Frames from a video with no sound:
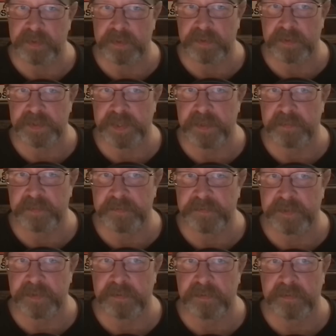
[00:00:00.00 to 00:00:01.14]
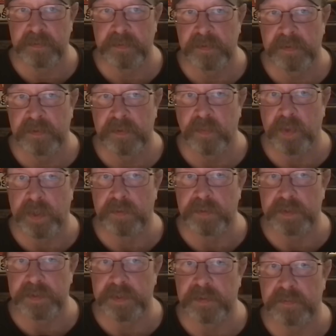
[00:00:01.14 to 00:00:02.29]
in Earth's atmosphere, wildly
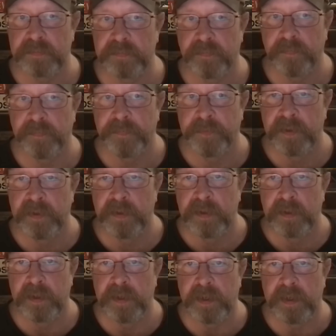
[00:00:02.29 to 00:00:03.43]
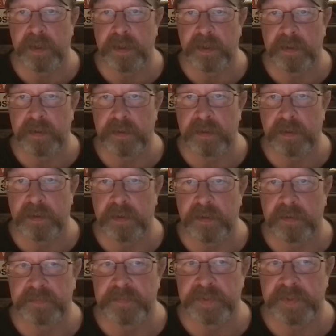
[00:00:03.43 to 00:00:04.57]
so. And
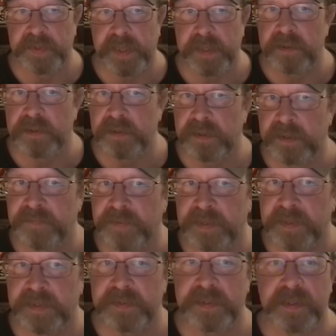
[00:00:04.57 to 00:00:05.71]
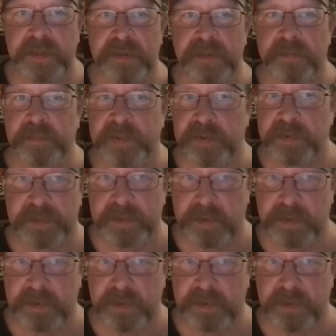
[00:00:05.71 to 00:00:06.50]
so, yeah, you could give the kids a helium balloon, but